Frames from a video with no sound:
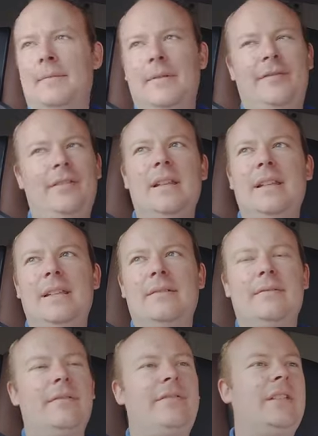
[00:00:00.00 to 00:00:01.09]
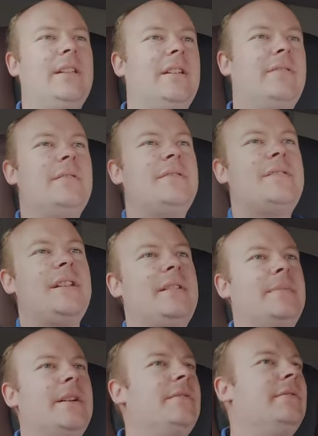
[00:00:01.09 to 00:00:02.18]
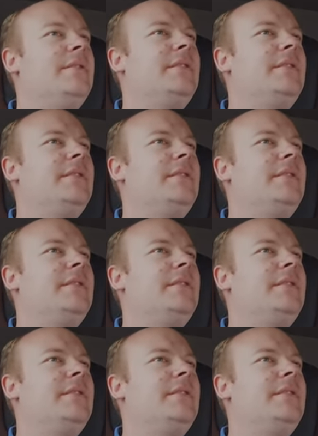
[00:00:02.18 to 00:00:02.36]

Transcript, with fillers: we're fully we're fully grossed I...